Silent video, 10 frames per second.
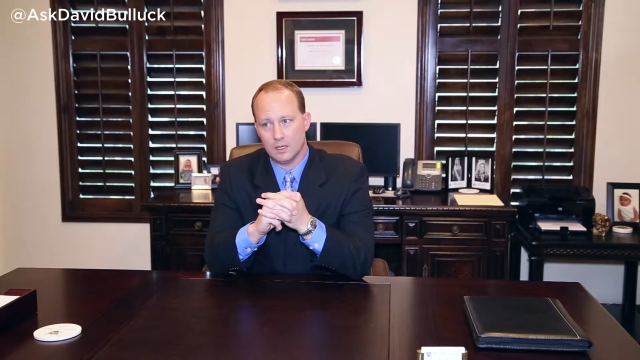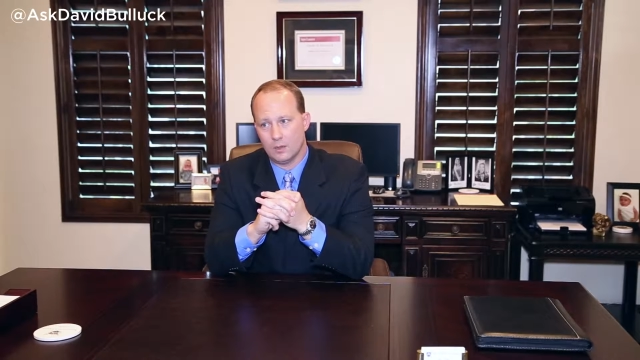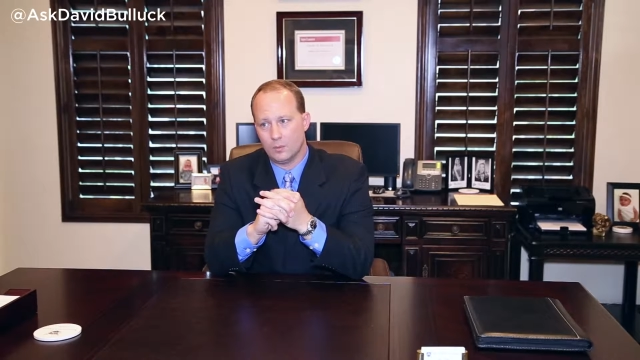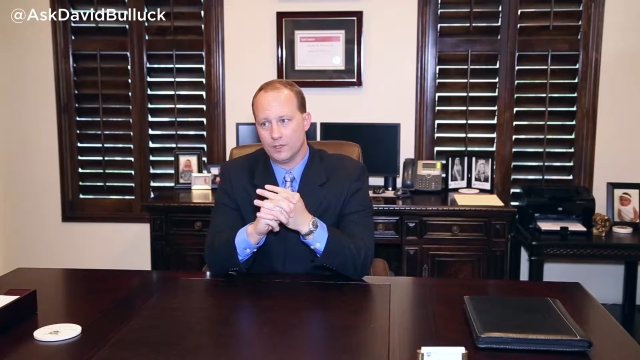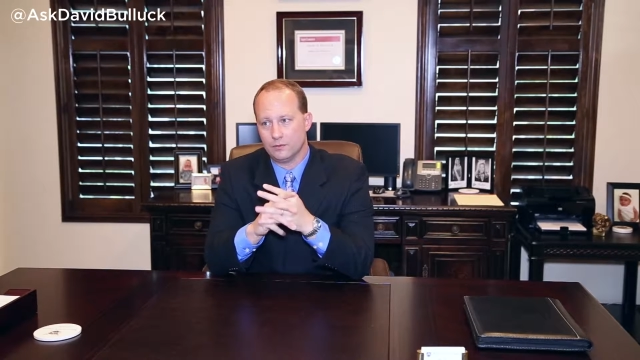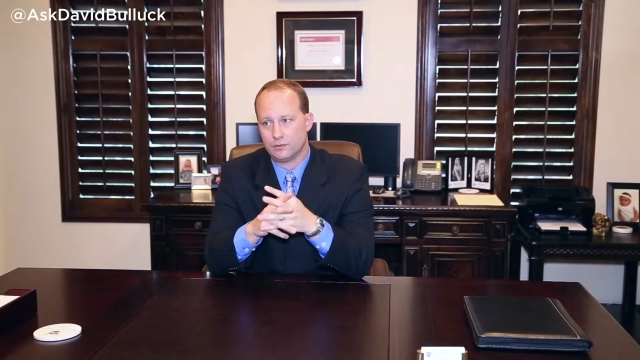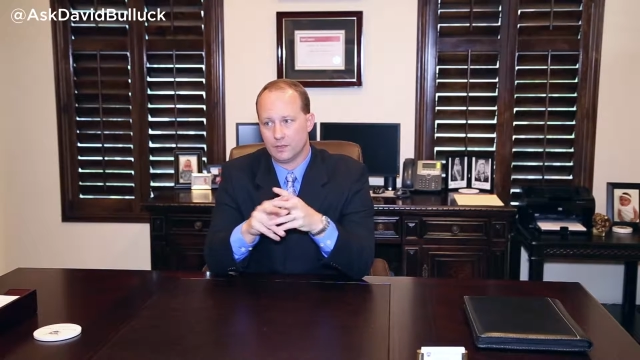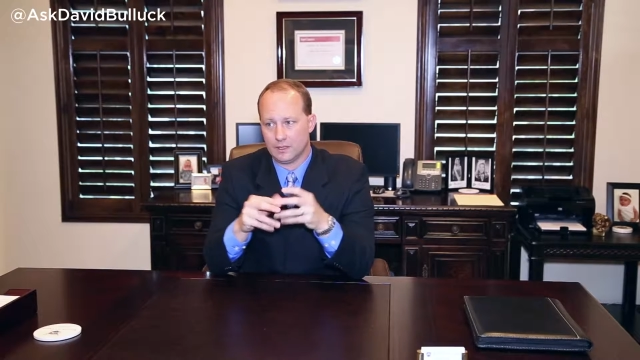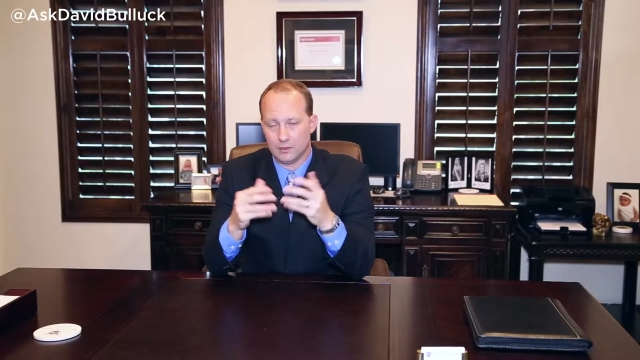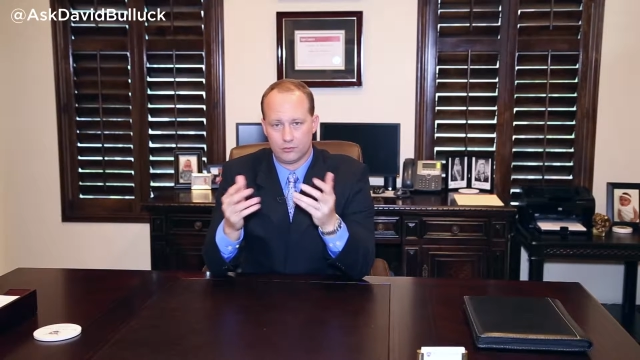uh, when
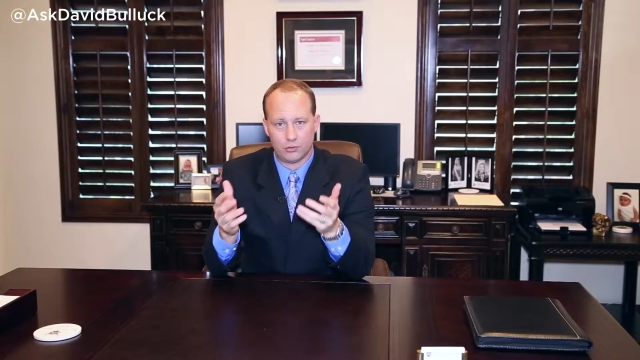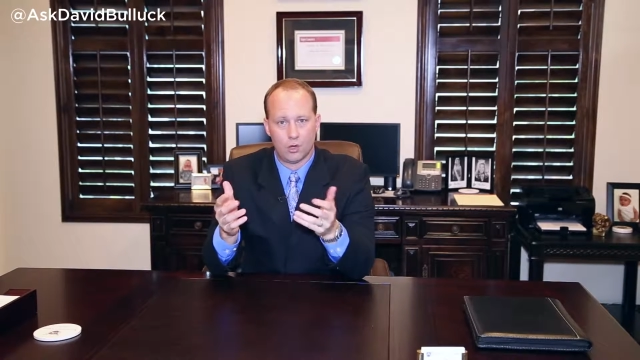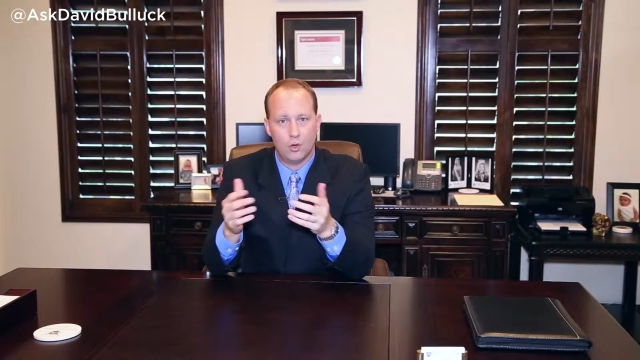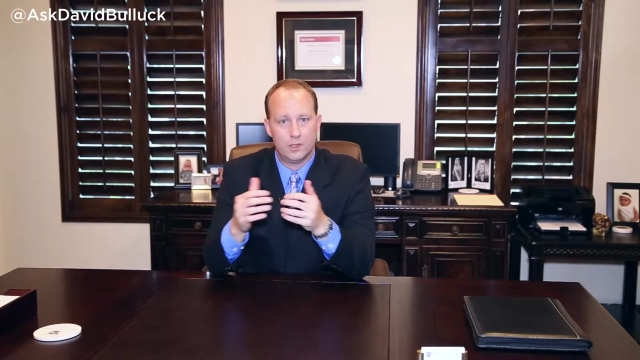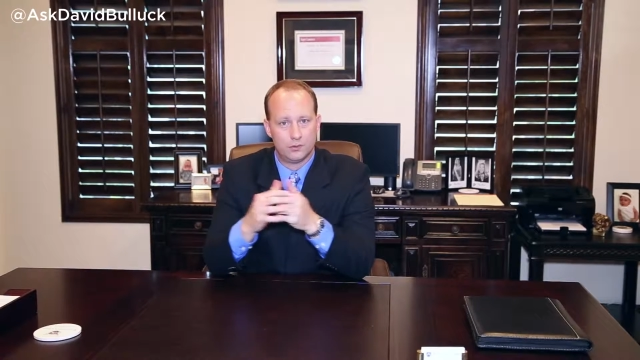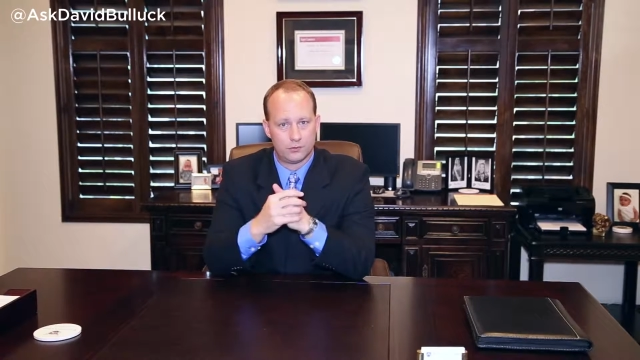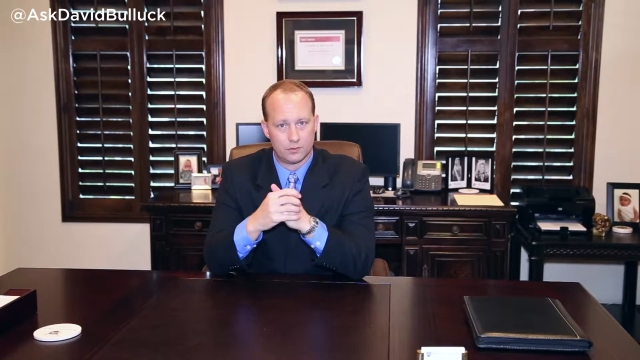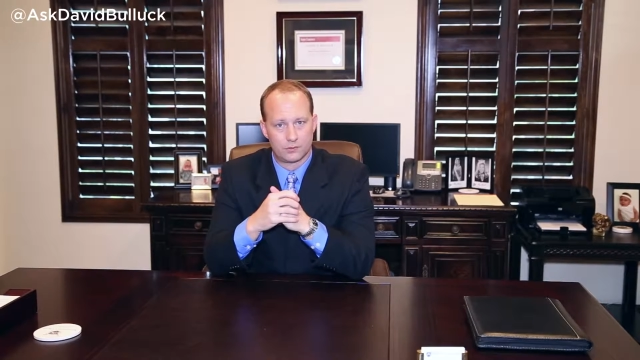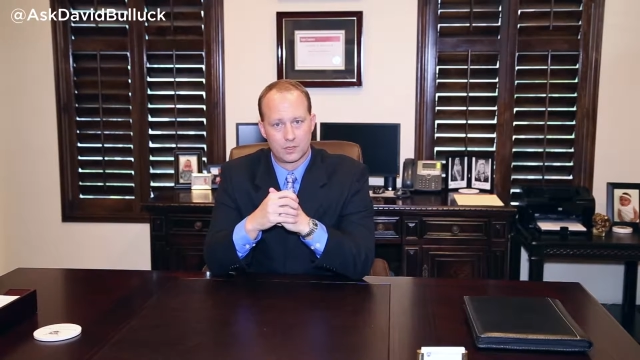it's against your own insurance